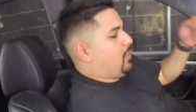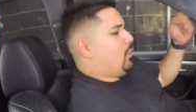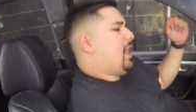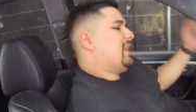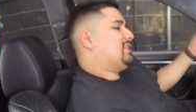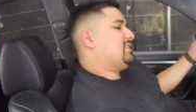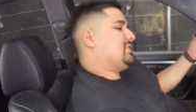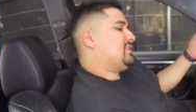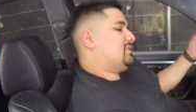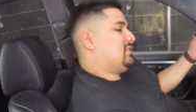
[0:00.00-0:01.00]
well, why is
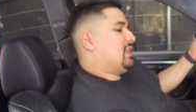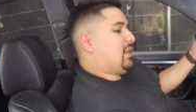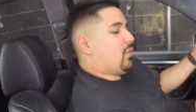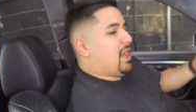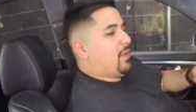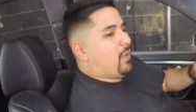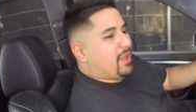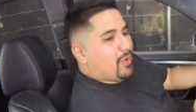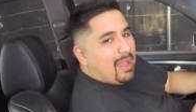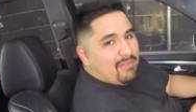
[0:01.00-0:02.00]
this, like, why,
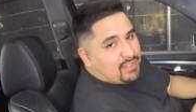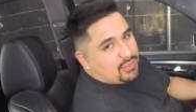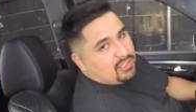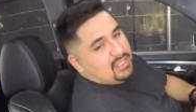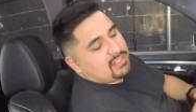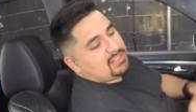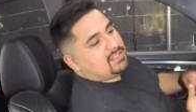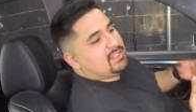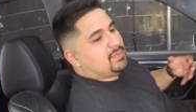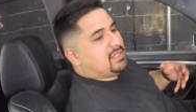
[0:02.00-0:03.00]
why do I have extra connections?
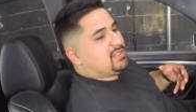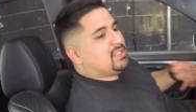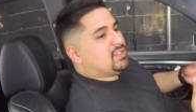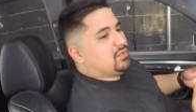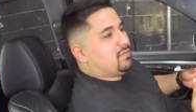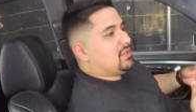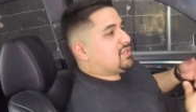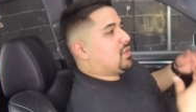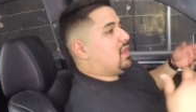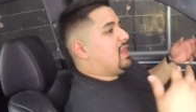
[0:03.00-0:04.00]
And it's because it's
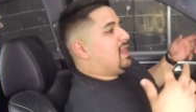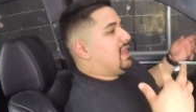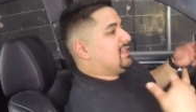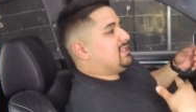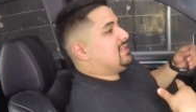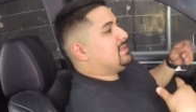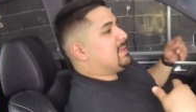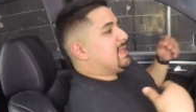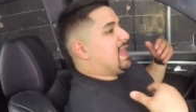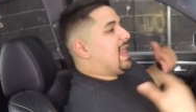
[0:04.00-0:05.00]
universal. I've seen
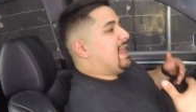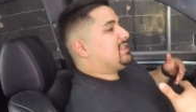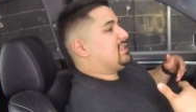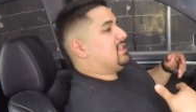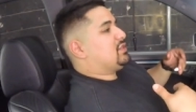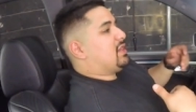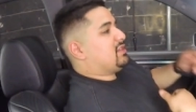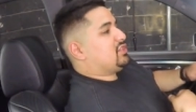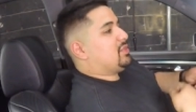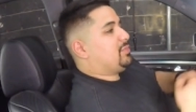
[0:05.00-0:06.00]
that they ask and they try
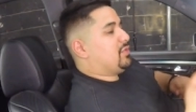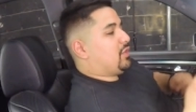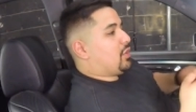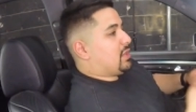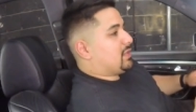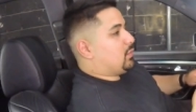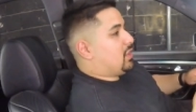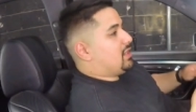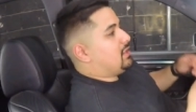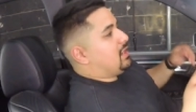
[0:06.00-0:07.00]
to ship you the correct
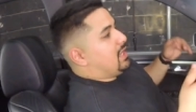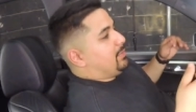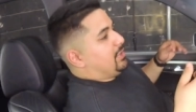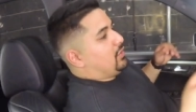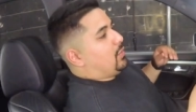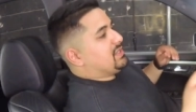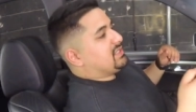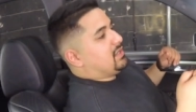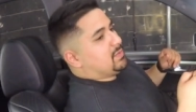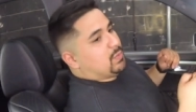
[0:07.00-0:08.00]
one, but it always
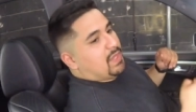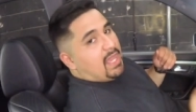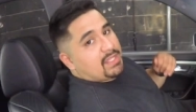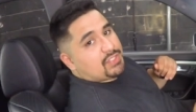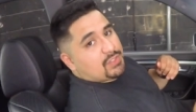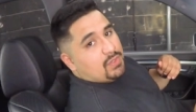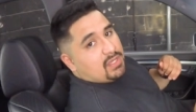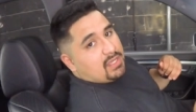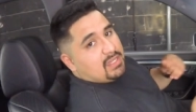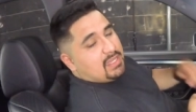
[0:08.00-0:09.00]
comes with extra
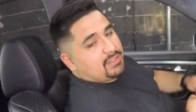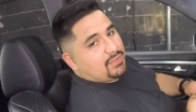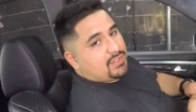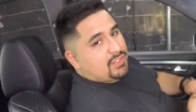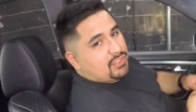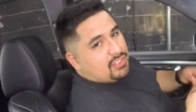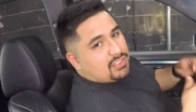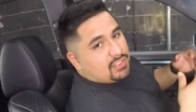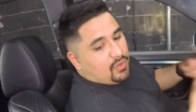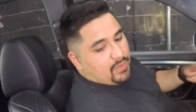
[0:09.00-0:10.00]
connectors. So
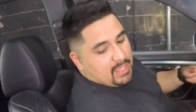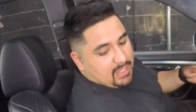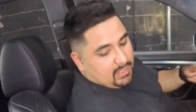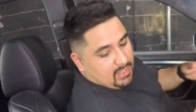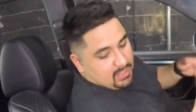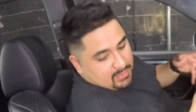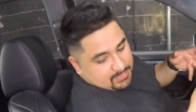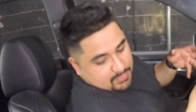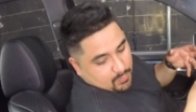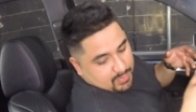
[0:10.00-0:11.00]
just know that.
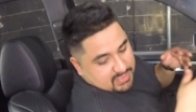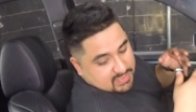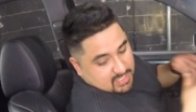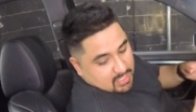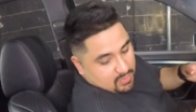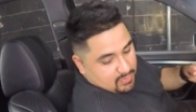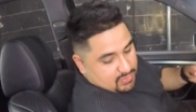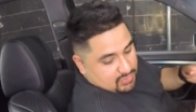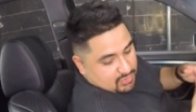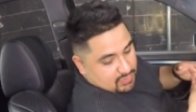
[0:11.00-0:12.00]
Don't be scared.
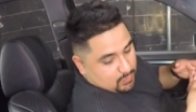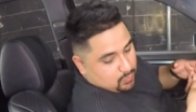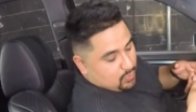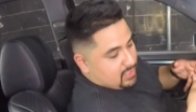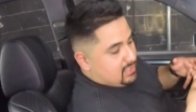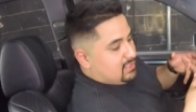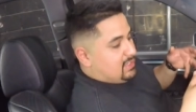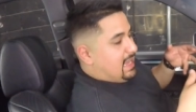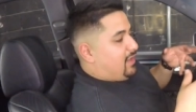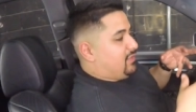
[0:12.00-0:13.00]
It's just what
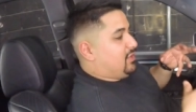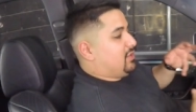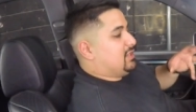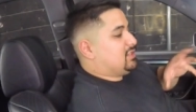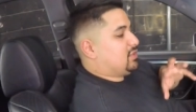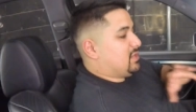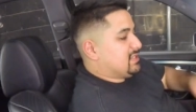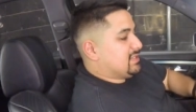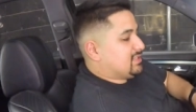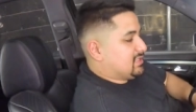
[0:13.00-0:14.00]
how their
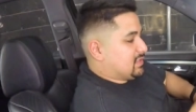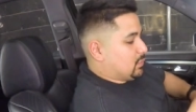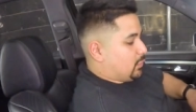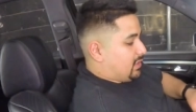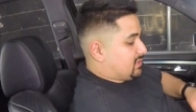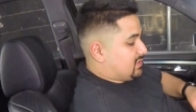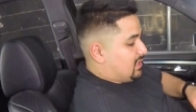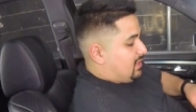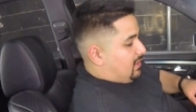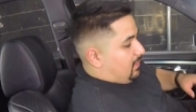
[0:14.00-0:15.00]
integration system works.
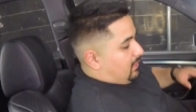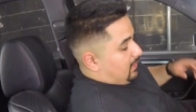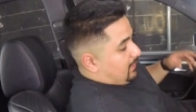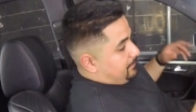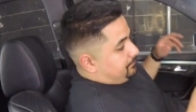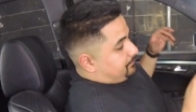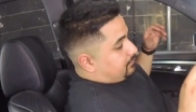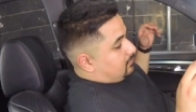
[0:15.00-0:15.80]
Um,